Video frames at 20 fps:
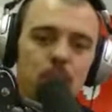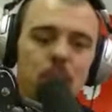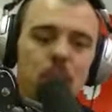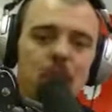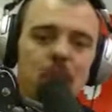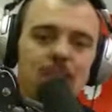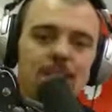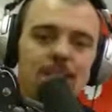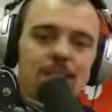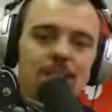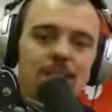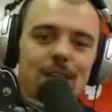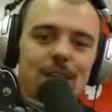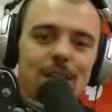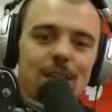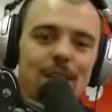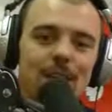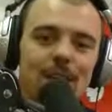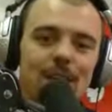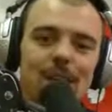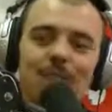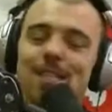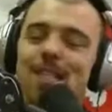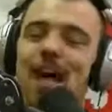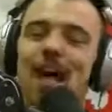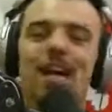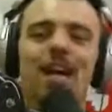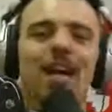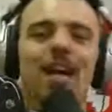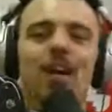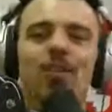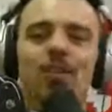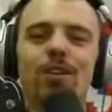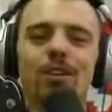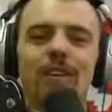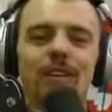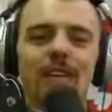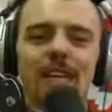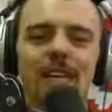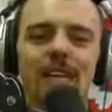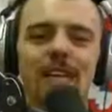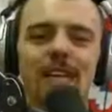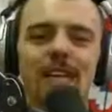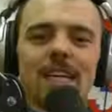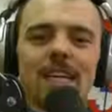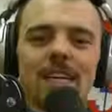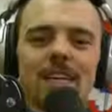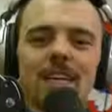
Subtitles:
price is not guaranteed.